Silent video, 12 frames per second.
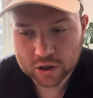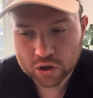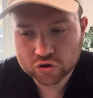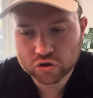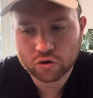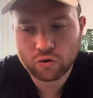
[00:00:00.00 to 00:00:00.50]

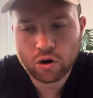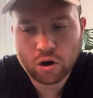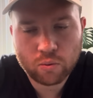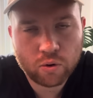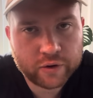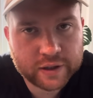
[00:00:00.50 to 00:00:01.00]
So there are
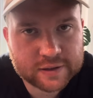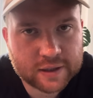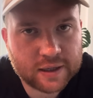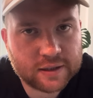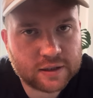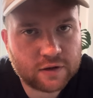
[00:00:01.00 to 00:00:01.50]
worries
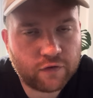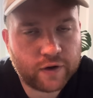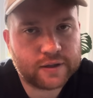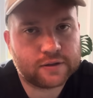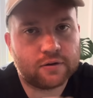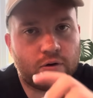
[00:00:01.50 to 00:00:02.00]
in the
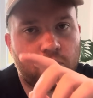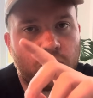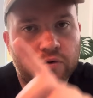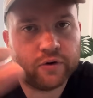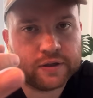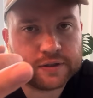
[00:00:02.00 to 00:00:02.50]
defence, there are
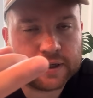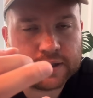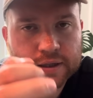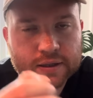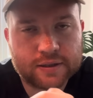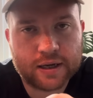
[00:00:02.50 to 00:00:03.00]
worries in
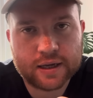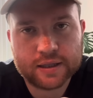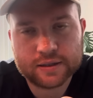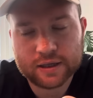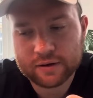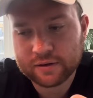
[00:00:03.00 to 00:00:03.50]
the
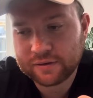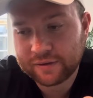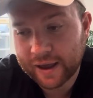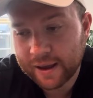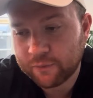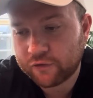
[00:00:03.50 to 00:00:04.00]
attacking
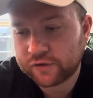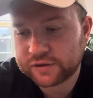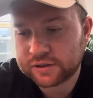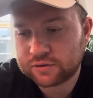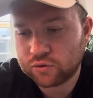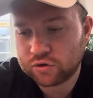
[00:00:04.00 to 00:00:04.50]
depth, as
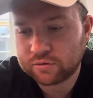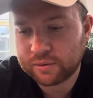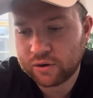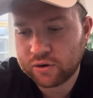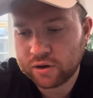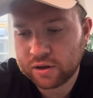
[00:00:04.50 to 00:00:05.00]
I talked
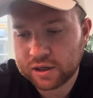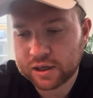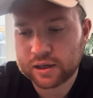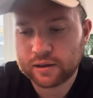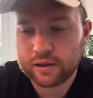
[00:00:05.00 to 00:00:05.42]
about earlier.